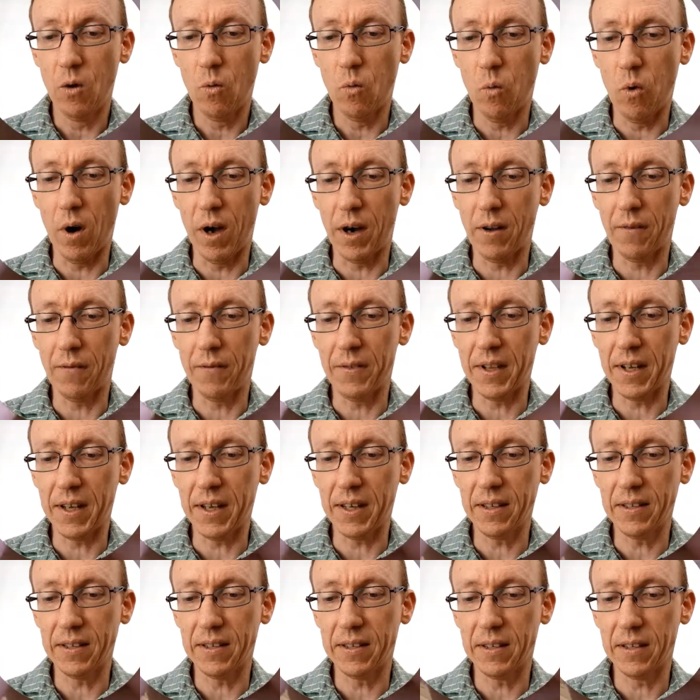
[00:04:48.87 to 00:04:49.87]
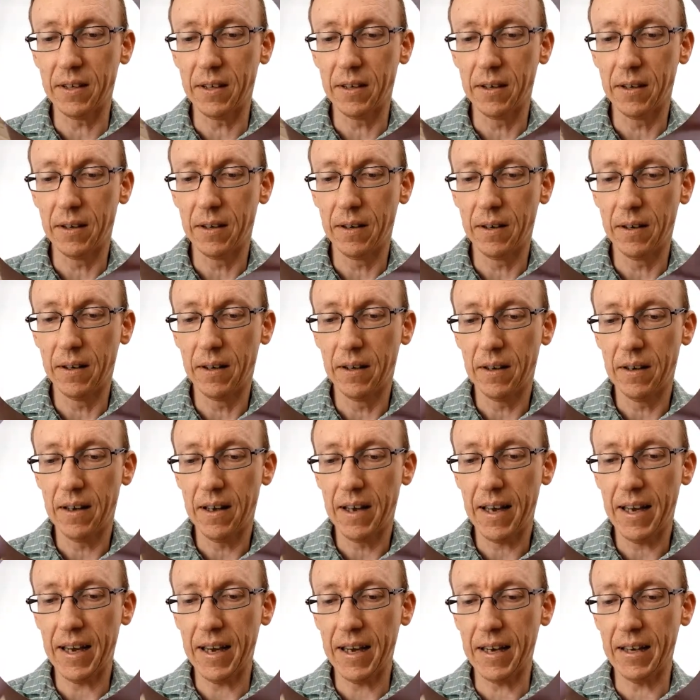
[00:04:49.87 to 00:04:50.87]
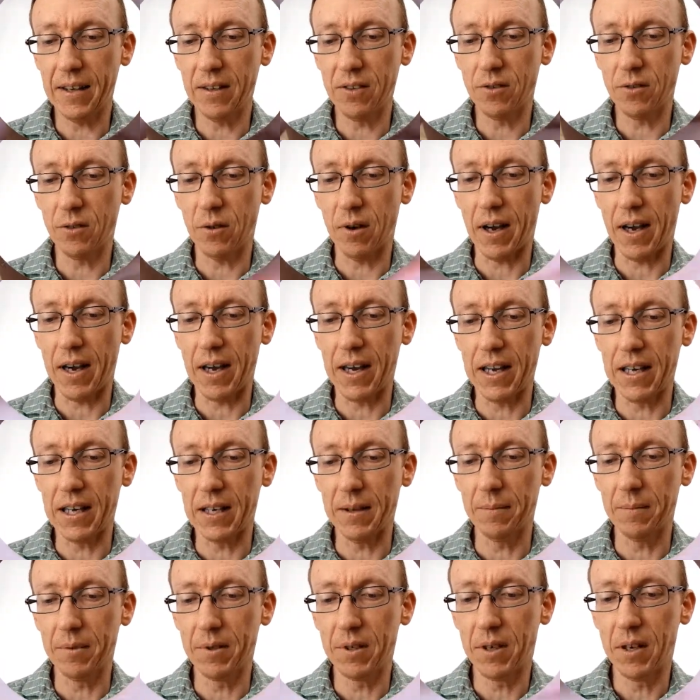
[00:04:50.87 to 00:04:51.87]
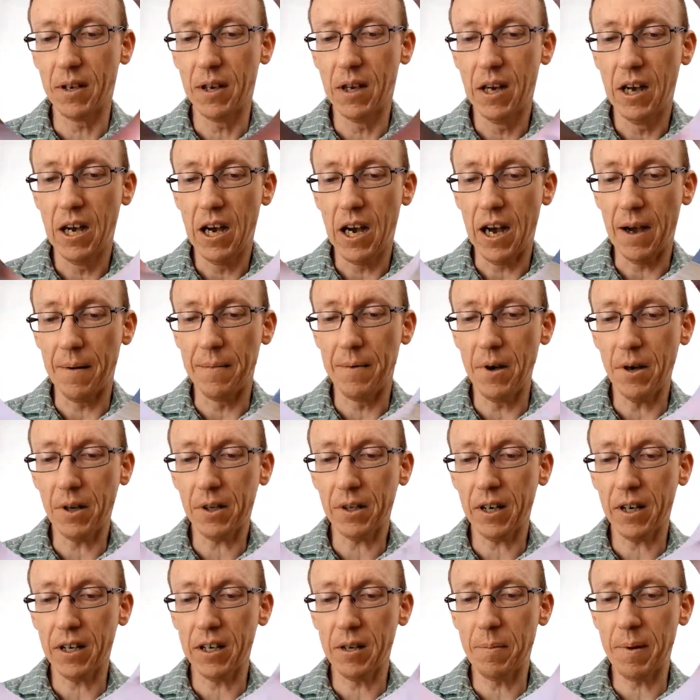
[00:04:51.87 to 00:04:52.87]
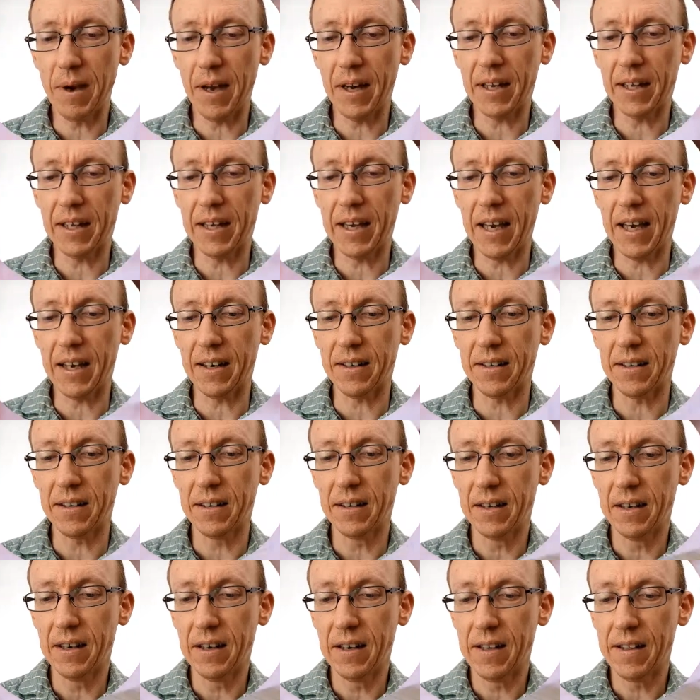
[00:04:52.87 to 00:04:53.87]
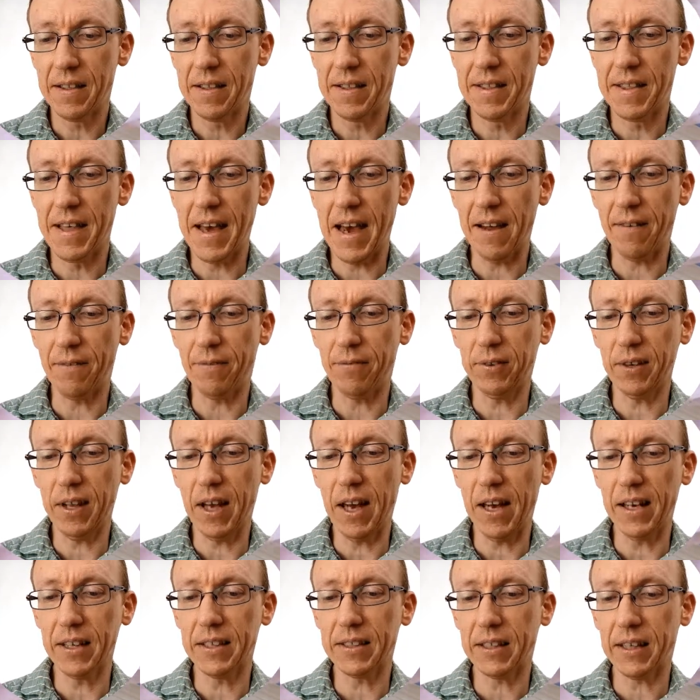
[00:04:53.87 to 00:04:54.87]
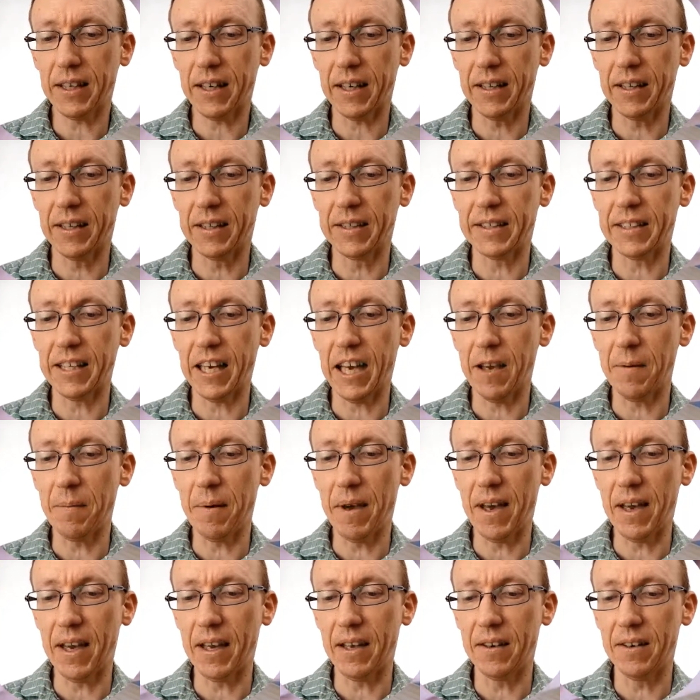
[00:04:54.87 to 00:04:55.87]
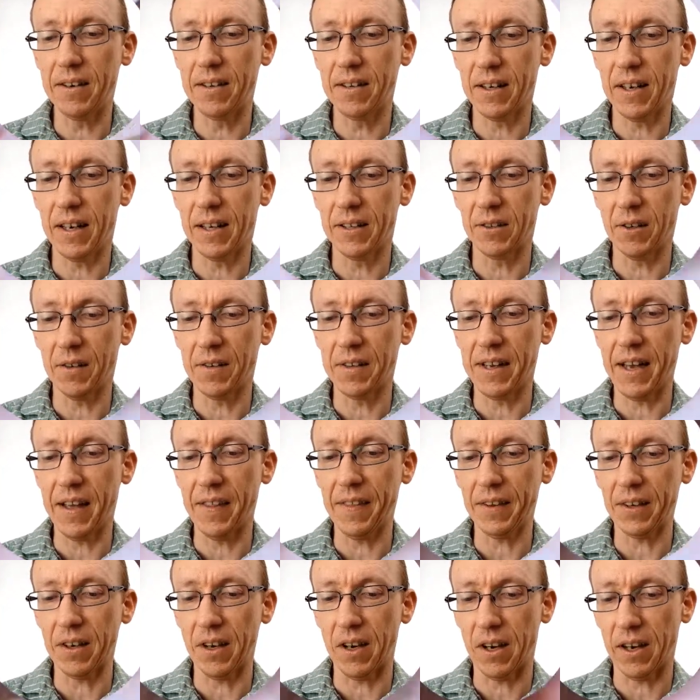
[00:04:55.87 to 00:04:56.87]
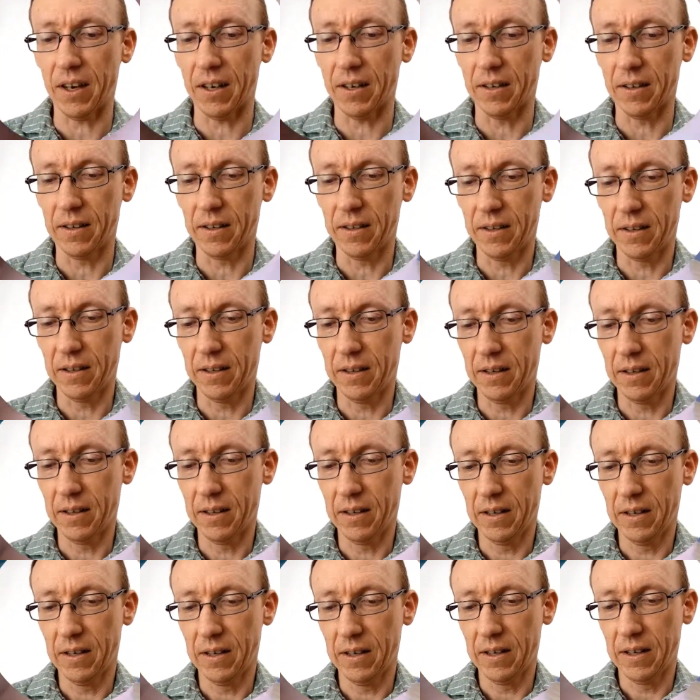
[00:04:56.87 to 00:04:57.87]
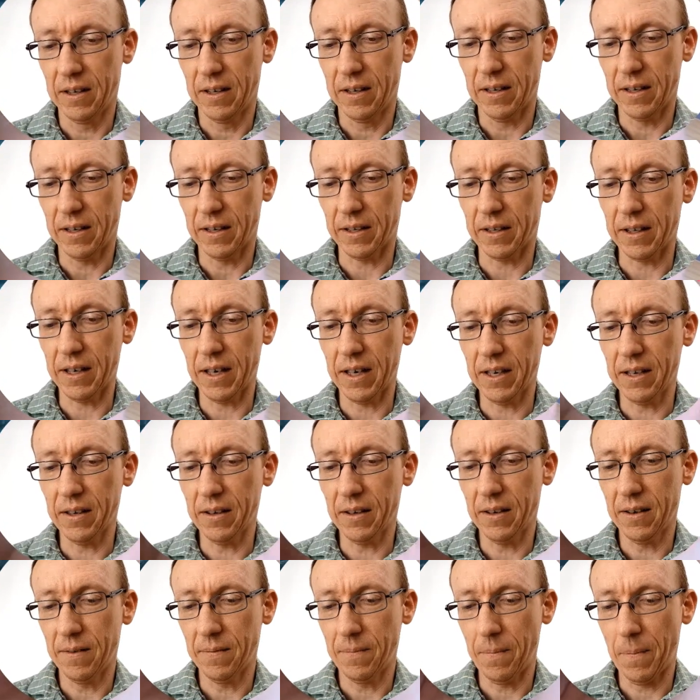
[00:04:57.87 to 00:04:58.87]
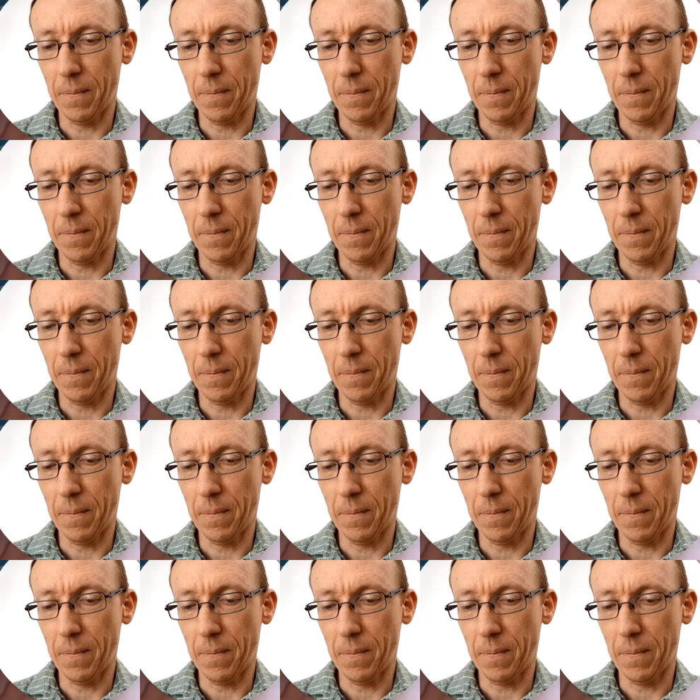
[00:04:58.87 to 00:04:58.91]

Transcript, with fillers: one of these hands or arms, I'm not going to be able to get that flask in the same hand as on the other guy. Okay? And